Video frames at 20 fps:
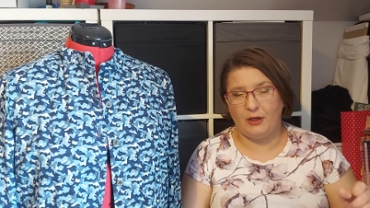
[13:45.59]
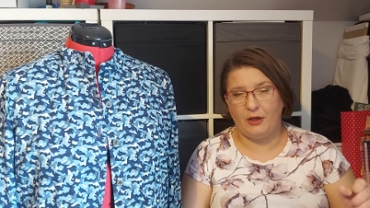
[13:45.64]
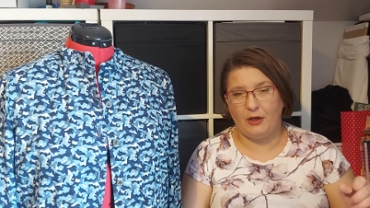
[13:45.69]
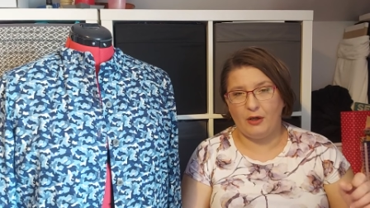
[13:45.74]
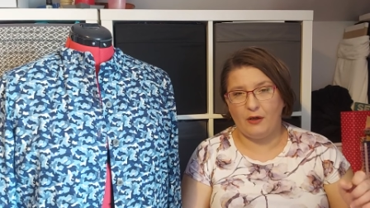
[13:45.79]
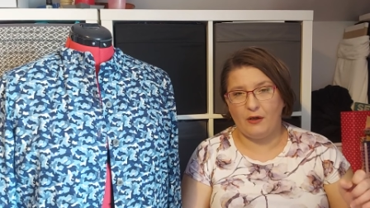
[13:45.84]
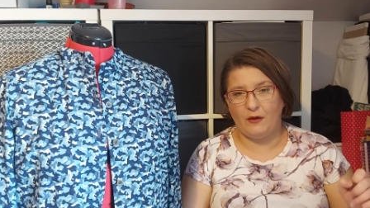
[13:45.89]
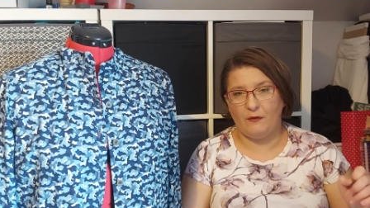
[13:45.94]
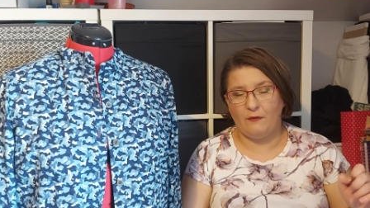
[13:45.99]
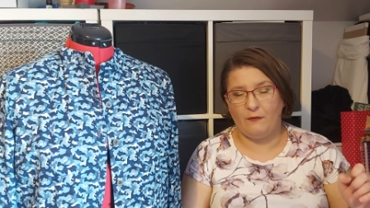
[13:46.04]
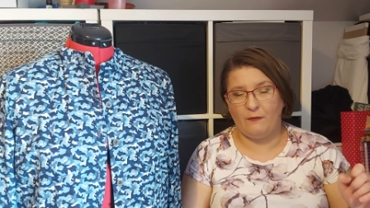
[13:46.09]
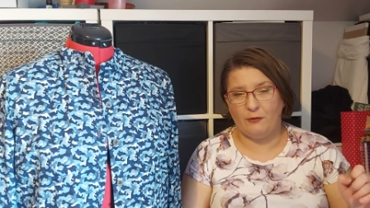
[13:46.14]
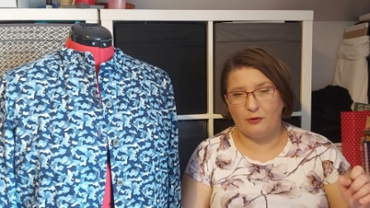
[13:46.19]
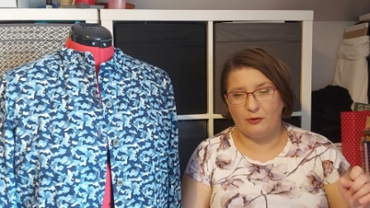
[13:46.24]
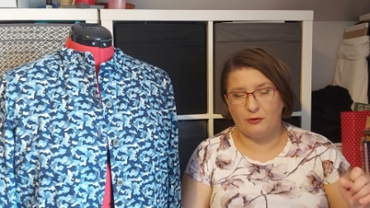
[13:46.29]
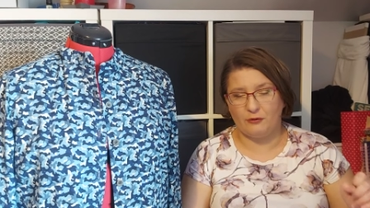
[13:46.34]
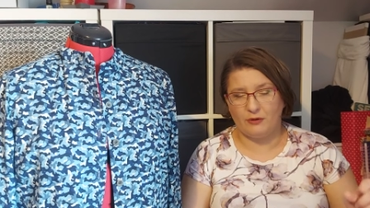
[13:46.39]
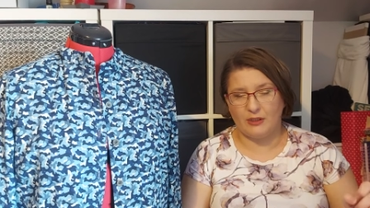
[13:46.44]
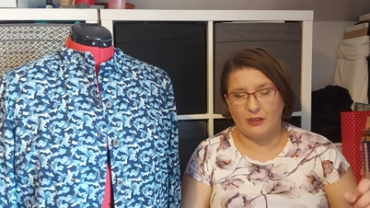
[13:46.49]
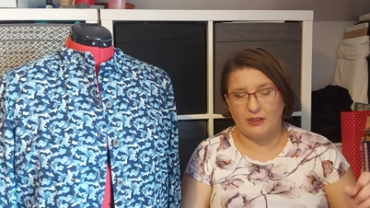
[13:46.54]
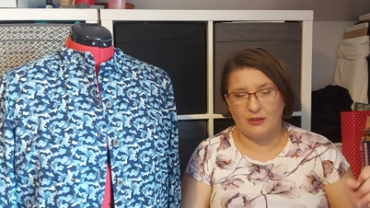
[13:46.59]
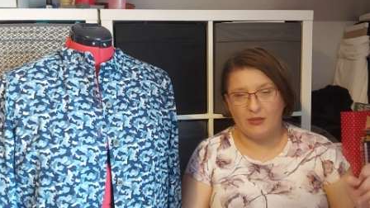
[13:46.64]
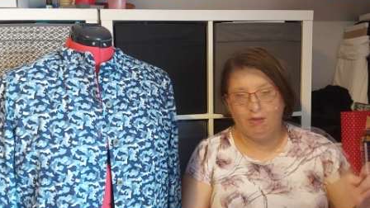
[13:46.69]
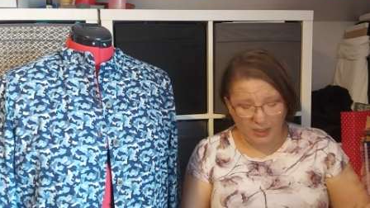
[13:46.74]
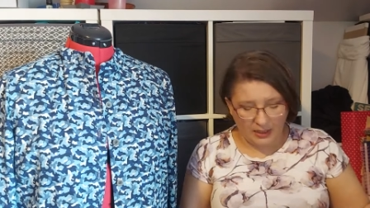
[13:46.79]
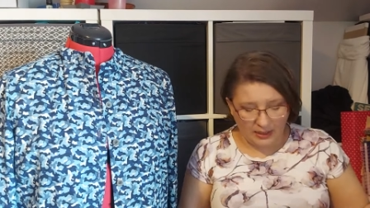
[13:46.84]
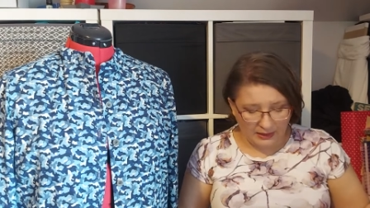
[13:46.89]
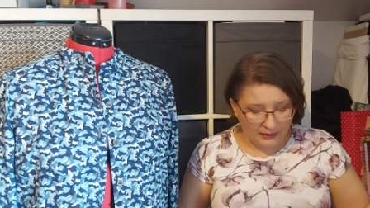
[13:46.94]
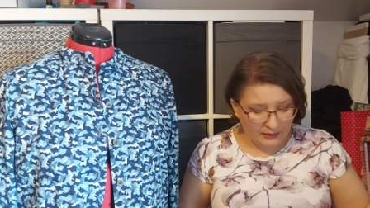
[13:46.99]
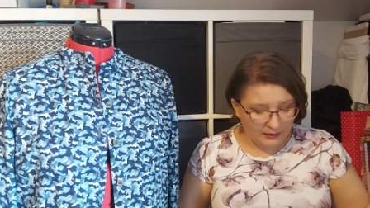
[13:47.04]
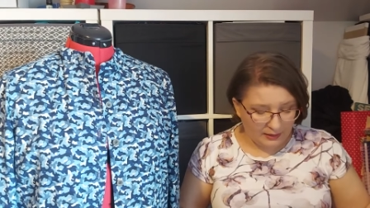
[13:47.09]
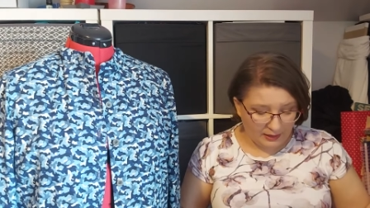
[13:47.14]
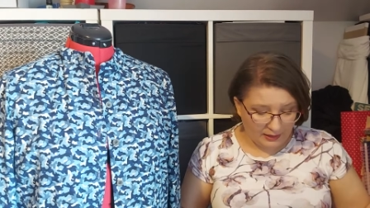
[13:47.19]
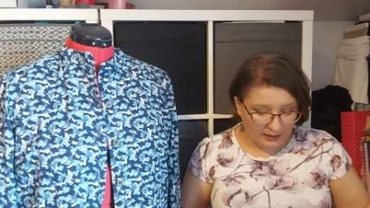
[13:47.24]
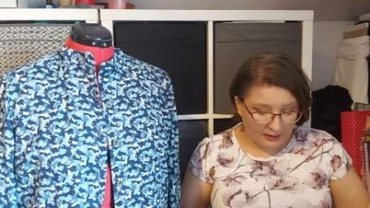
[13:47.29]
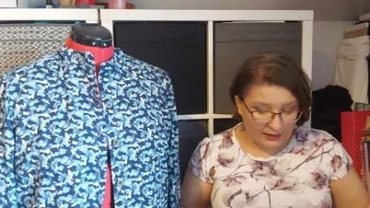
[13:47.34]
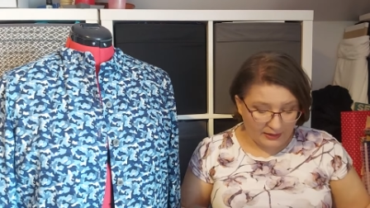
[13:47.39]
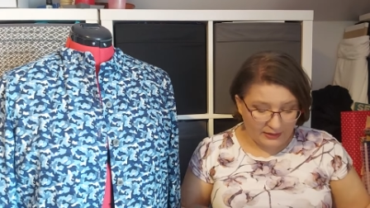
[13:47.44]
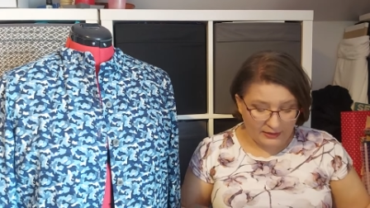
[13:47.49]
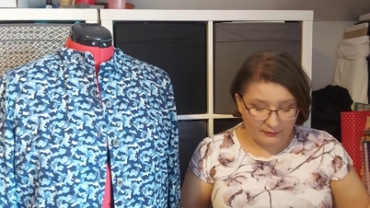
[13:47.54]
uh, for Chris and I
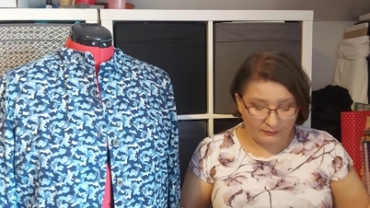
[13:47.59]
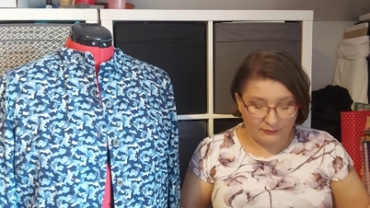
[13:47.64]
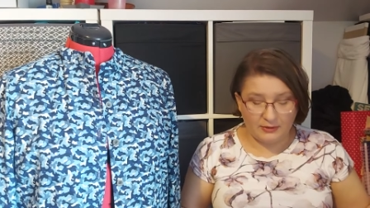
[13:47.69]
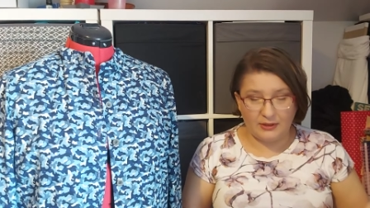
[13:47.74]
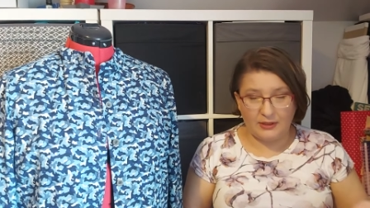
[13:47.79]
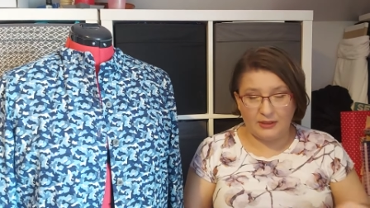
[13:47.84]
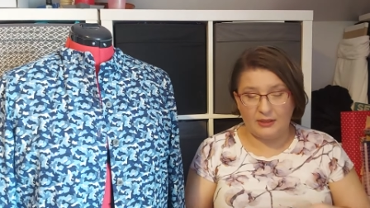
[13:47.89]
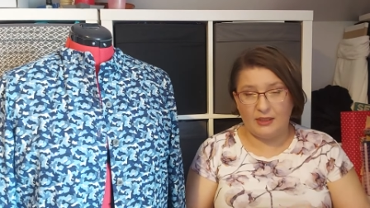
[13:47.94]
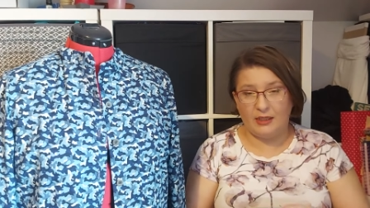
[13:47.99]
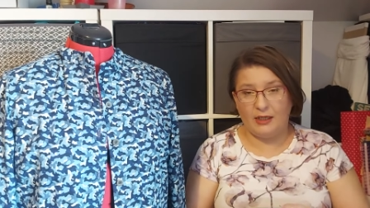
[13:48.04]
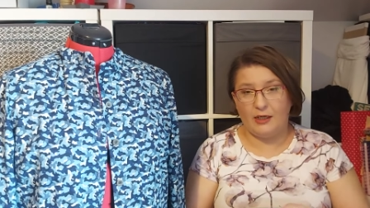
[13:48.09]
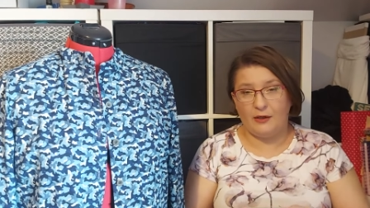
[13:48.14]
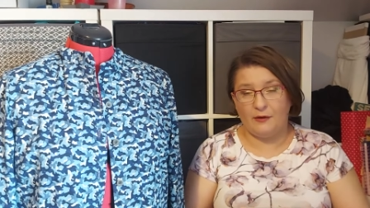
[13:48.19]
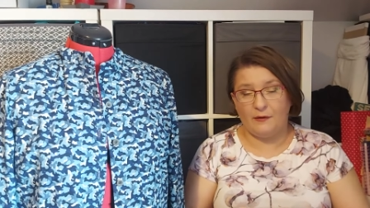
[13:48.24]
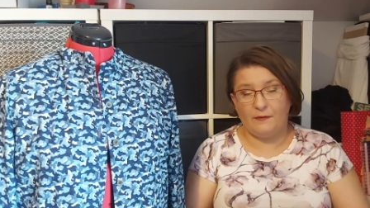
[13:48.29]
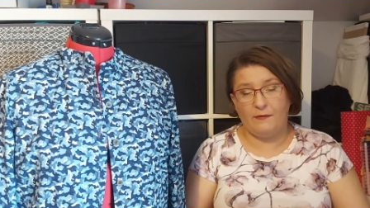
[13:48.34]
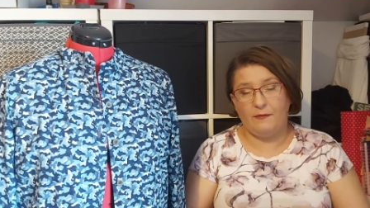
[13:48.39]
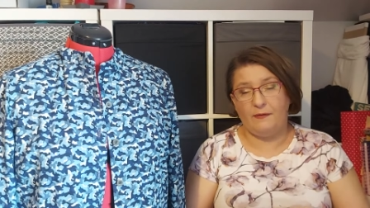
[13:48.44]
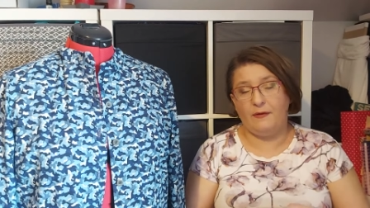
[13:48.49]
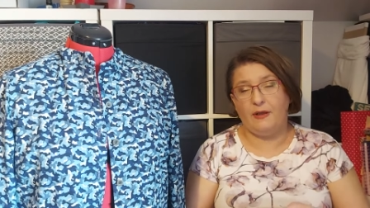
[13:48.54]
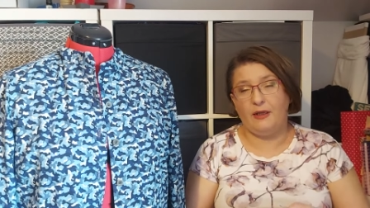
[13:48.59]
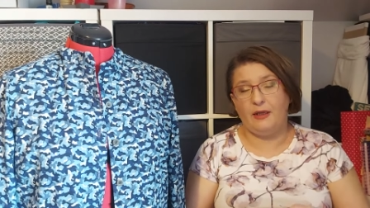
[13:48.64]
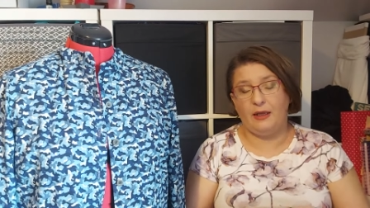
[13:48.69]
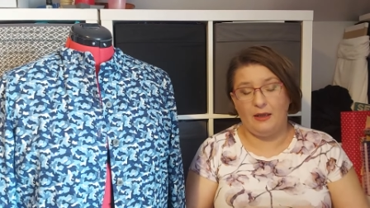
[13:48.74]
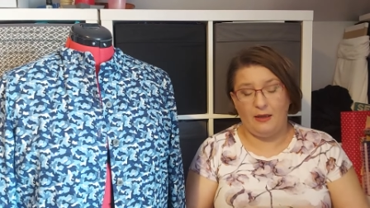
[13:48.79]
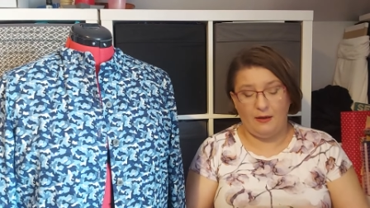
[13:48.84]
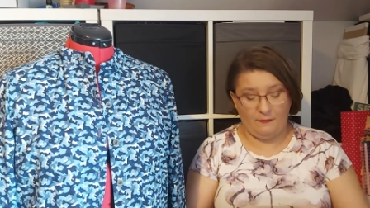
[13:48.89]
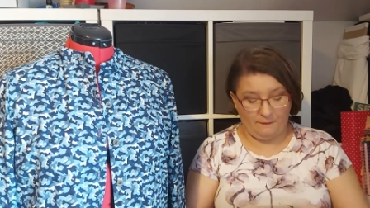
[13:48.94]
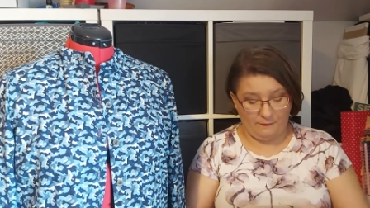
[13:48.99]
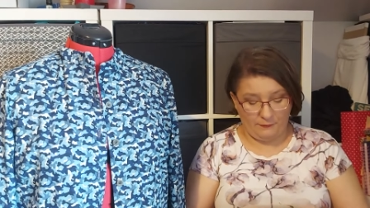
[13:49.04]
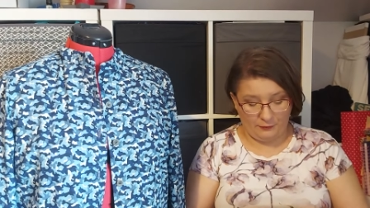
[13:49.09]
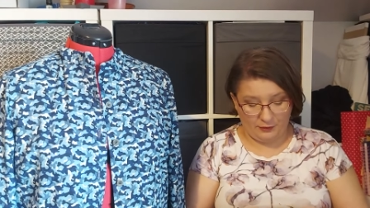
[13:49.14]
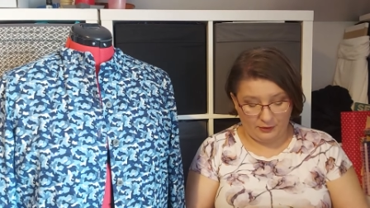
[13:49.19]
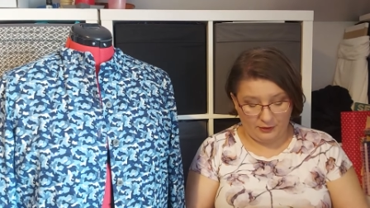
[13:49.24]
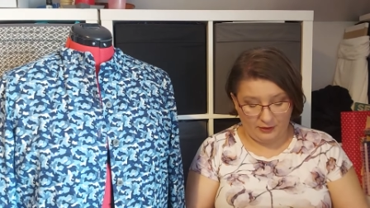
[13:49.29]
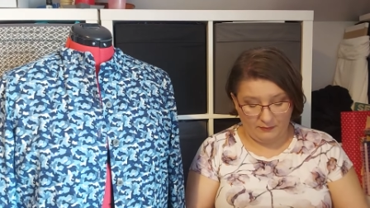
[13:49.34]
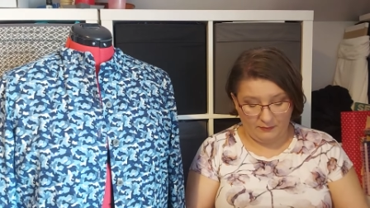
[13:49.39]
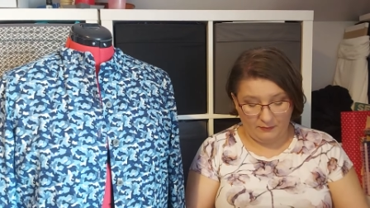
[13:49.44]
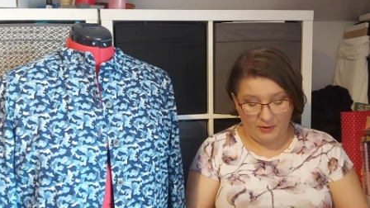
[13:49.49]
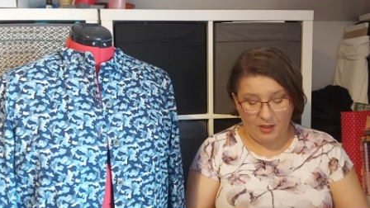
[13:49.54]
cut out the scarf uh, for
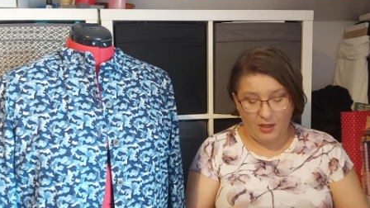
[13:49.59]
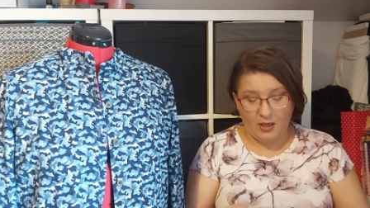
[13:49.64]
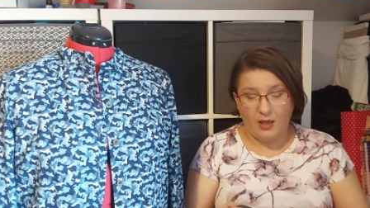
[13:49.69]
him